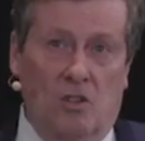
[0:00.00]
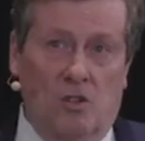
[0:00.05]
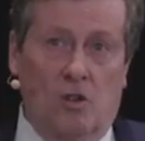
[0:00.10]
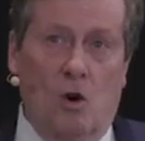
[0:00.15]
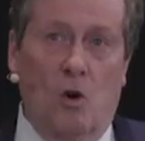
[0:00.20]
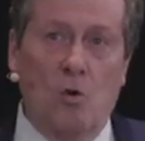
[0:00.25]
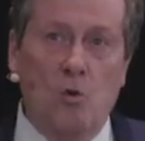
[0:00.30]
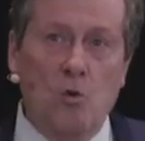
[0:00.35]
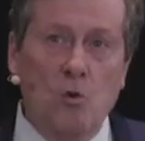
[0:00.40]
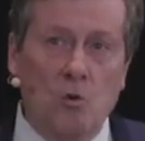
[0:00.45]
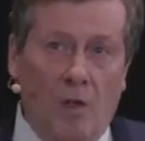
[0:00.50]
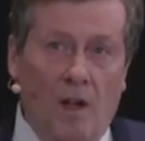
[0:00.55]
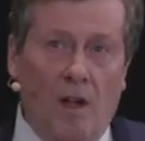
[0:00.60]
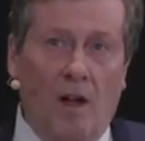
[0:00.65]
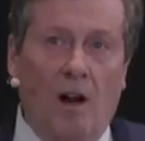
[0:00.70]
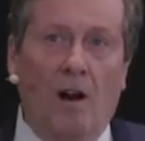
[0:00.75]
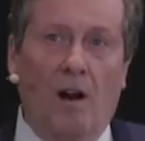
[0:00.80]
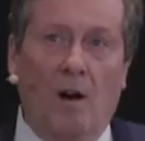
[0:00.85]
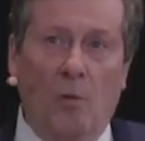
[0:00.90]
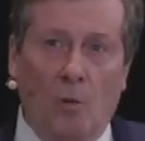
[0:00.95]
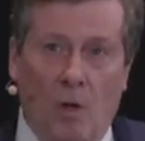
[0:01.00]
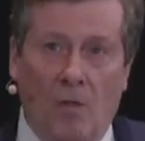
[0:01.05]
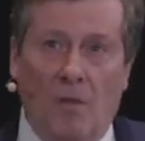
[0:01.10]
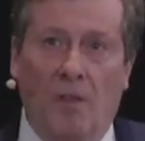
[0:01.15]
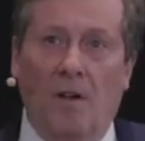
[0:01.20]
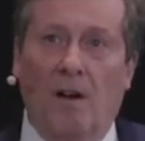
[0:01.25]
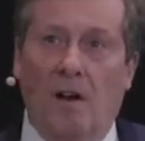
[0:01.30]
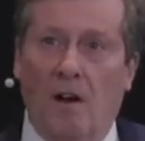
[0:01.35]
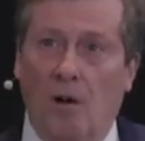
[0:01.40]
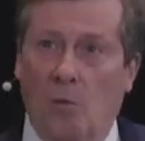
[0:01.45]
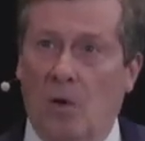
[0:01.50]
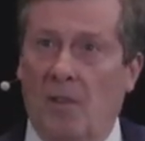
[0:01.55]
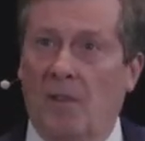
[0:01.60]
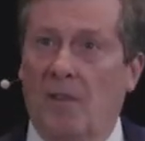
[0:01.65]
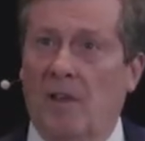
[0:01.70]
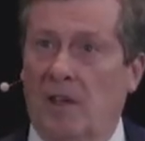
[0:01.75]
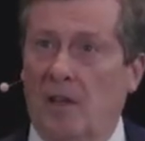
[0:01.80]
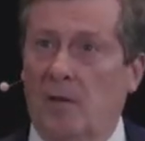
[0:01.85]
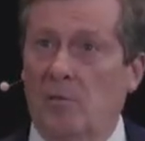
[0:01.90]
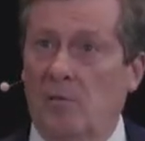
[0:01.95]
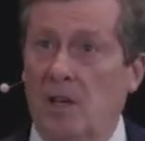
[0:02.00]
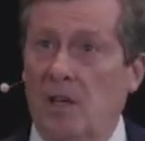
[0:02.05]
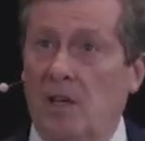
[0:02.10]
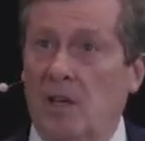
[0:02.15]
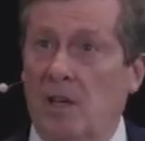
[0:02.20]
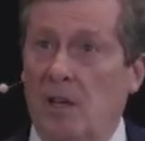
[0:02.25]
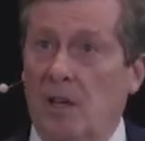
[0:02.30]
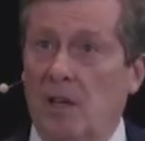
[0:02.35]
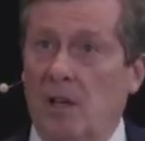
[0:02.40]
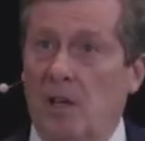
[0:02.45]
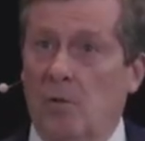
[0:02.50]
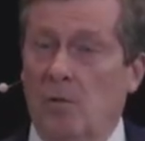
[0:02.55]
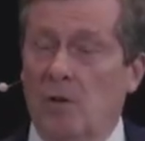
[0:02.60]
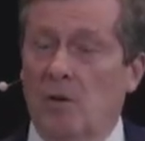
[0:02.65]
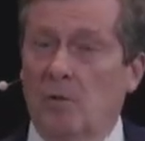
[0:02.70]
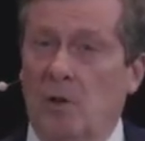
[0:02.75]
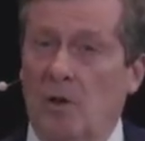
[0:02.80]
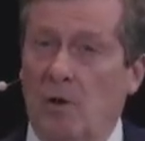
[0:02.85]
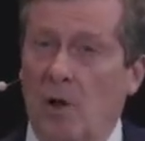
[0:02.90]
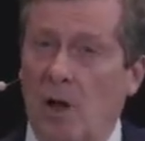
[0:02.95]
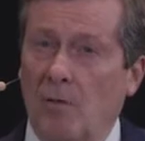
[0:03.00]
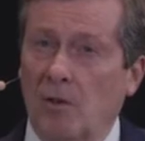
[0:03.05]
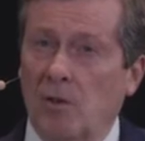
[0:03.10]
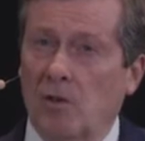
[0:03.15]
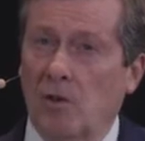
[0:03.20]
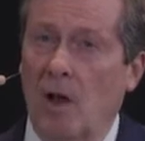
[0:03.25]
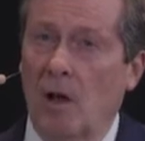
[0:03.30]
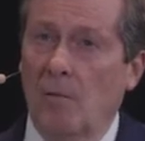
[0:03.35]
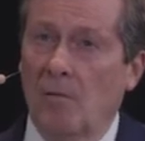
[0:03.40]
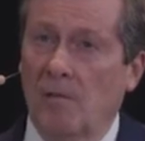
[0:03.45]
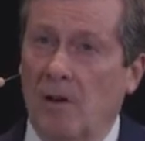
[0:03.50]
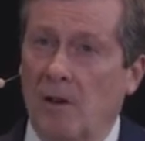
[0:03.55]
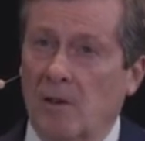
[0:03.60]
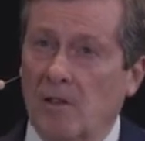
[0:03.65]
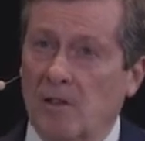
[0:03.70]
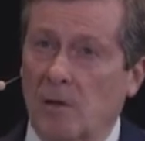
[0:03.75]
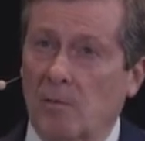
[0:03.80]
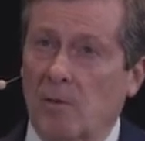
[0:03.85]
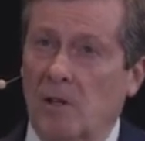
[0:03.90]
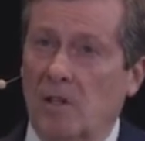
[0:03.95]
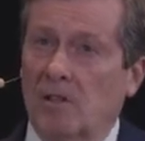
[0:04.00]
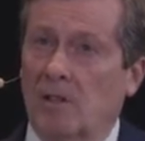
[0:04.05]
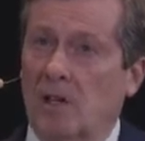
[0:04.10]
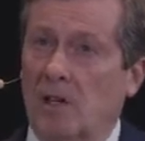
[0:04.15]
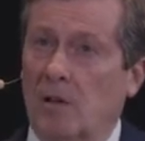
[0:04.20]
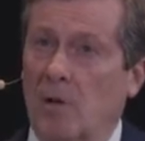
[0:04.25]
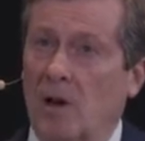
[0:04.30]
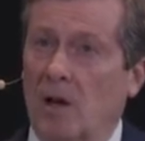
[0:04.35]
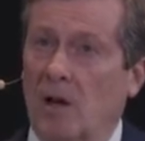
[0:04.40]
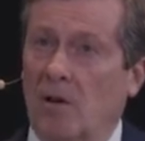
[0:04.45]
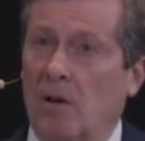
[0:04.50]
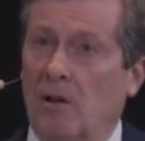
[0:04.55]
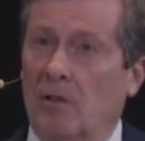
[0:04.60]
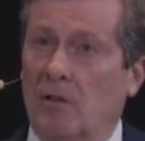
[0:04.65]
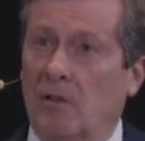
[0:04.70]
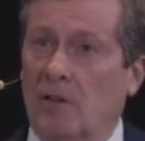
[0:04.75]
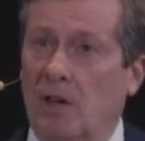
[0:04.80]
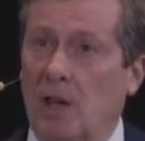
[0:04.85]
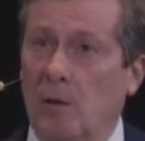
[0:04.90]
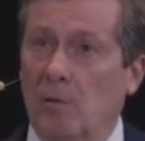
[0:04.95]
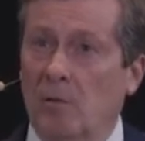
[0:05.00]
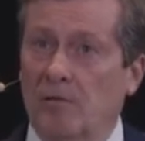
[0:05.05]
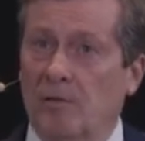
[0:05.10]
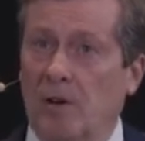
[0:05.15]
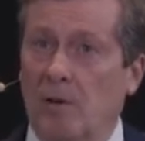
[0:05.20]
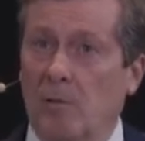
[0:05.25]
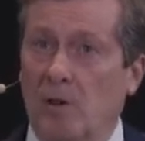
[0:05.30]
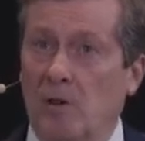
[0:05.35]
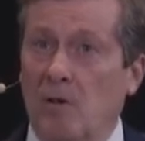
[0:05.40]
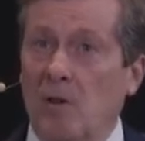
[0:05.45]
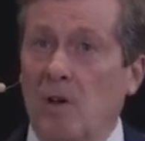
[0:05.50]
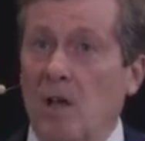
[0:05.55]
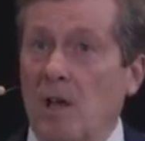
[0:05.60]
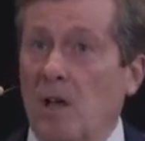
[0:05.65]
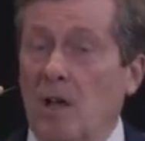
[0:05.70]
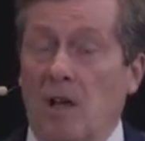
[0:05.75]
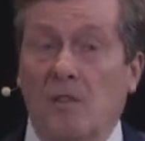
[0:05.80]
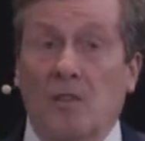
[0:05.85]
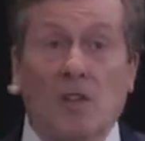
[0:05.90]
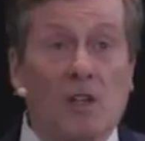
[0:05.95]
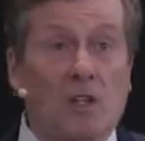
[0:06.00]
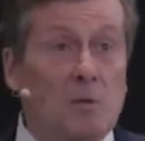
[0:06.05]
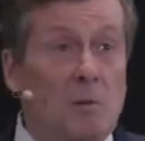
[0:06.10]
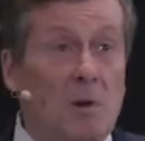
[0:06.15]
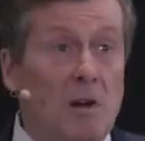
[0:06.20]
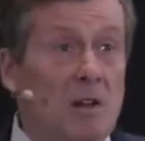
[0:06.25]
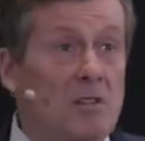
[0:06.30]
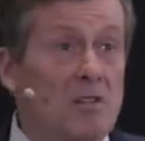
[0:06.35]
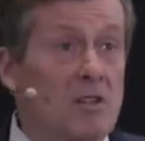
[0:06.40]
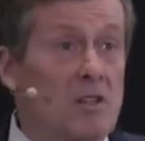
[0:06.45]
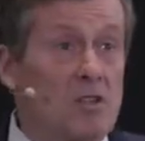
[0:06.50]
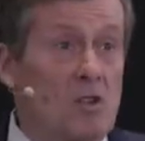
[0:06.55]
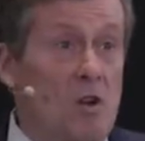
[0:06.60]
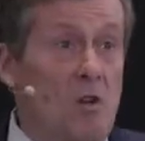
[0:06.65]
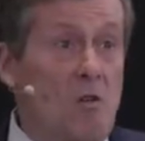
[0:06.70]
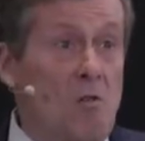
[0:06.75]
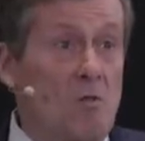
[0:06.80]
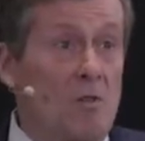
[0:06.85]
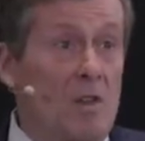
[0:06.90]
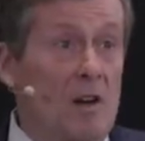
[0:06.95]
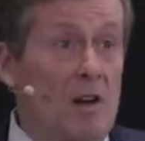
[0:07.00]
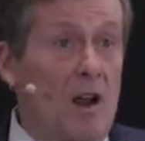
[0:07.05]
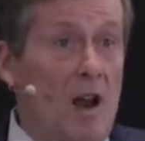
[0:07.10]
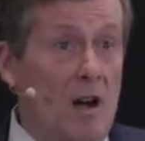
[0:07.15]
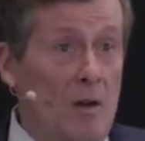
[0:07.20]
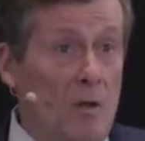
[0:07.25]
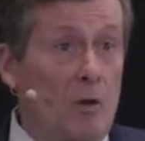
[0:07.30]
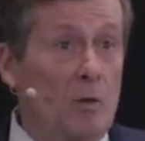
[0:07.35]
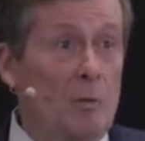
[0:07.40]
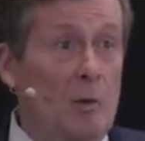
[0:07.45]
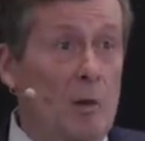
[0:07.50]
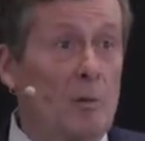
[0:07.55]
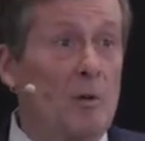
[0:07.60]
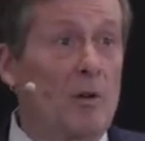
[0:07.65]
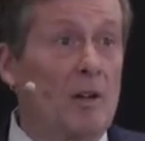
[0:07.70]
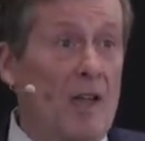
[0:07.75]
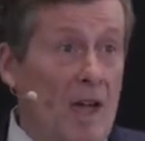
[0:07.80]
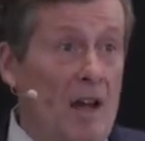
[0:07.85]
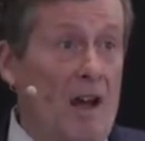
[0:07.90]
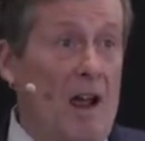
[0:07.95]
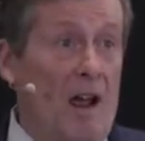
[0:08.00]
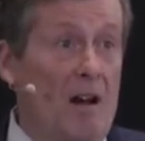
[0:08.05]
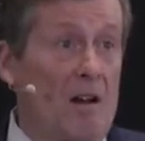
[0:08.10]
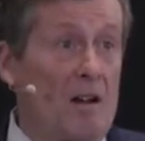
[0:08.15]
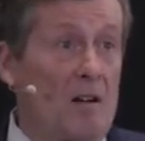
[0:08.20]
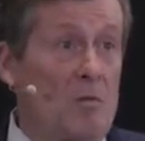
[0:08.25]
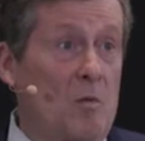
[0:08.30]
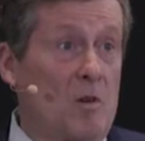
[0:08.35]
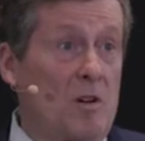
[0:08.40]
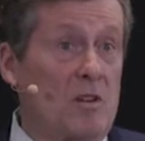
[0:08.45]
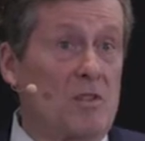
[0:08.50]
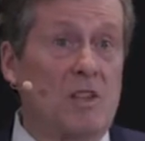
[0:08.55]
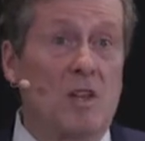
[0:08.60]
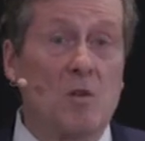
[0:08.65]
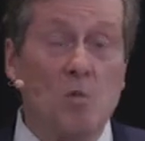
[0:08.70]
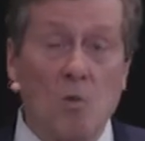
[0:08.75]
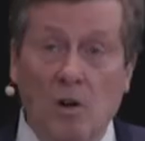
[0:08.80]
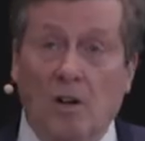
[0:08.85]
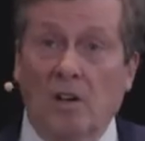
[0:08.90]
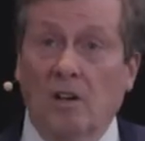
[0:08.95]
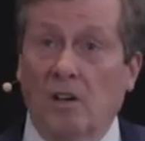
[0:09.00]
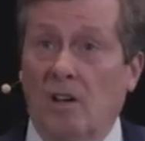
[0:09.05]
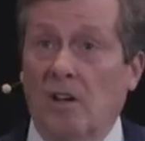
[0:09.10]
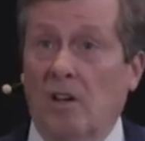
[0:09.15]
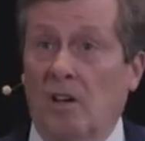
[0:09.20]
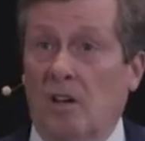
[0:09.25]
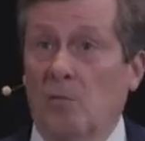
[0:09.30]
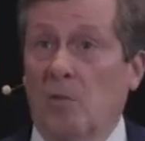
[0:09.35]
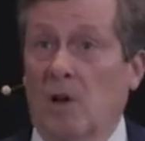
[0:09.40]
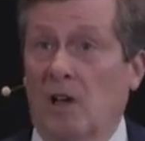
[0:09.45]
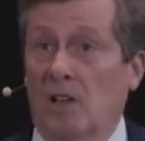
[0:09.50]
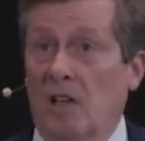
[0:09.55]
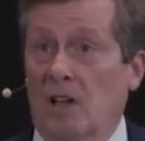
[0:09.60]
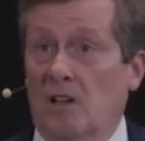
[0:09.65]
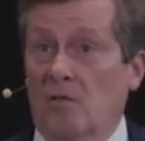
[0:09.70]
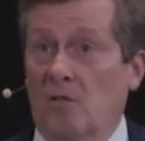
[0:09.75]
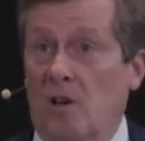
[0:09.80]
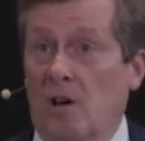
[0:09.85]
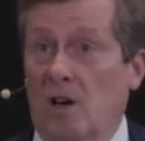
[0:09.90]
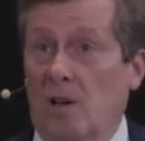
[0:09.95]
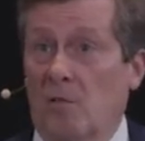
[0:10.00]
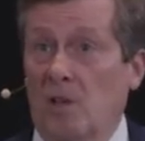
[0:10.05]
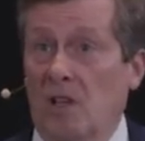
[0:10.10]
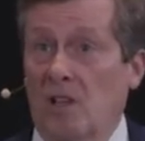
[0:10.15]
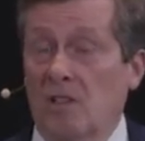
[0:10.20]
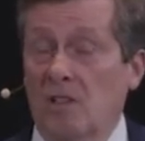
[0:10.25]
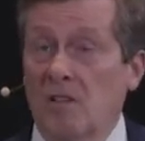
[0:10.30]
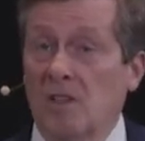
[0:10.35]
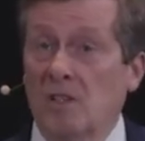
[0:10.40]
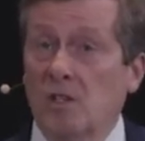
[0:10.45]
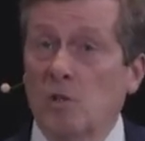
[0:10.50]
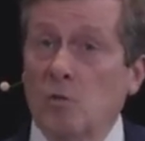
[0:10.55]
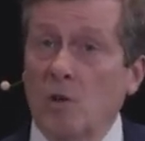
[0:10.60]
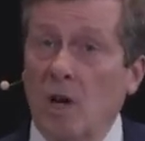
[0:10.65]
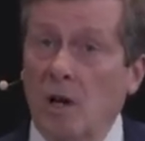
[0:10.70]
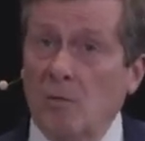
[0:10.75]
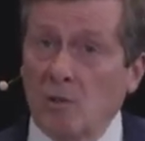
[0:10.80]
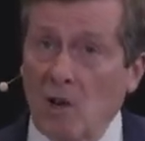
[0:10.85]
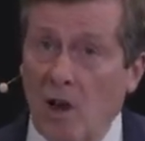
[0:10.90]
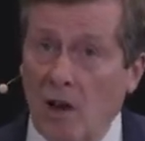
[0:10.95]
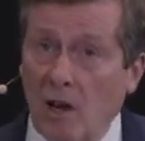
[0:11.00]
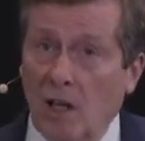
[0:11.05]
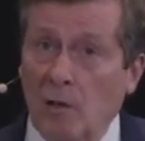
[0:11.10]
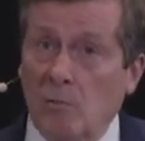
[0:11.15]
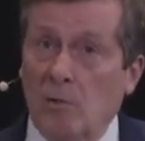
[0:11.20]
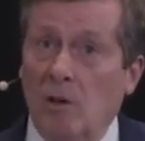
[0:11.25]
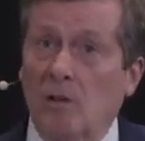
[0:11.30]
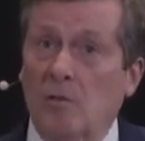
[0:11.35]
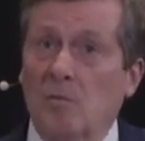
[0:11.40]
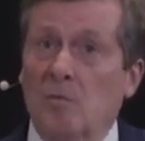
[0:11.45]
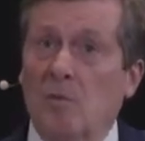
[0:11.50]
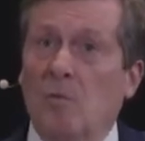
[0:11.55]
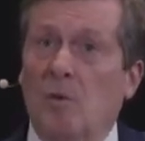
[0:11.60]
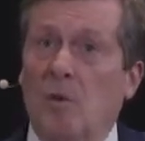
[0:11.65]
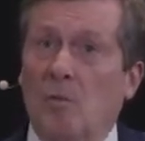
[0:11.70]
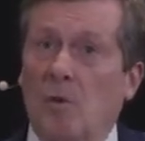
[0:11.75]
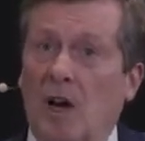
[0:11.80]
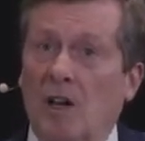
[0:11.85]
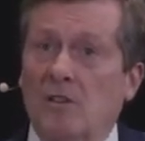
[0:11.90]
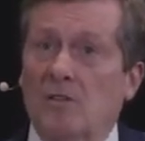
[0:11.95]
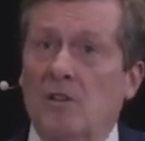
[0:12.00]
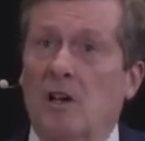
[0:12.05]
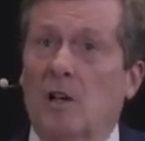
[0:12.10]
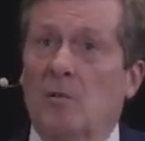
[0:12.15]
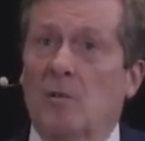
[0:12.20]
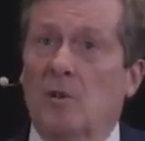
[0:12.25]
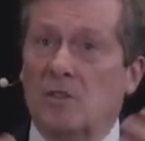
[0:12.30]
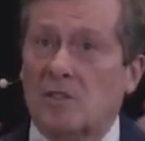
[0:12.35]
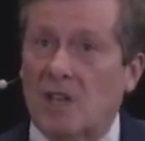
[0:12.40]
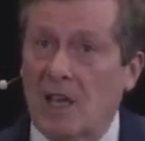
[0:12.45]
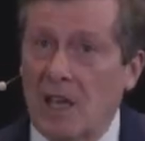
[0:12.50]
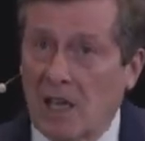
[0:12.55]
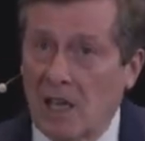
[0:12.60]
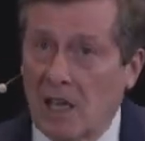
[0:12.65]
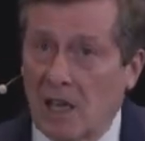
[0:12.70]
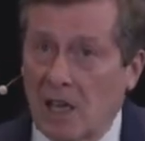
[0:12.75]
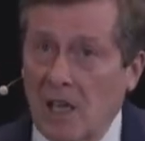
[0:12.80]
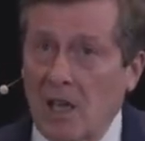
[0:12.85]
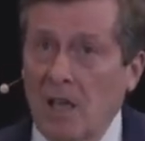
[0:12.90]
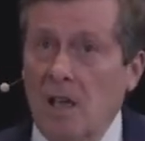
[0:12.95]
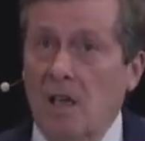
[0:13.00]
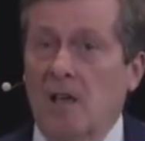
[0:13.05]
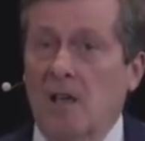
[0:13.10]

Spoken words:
to show who they are and what they can be. Whereas when you have a job fair and somebody's sitting right across the table from you, the experience has shown that a lot of those people get hired, whereas they wouldn't by electronic means. And this is what I'm talking about when I talk about taking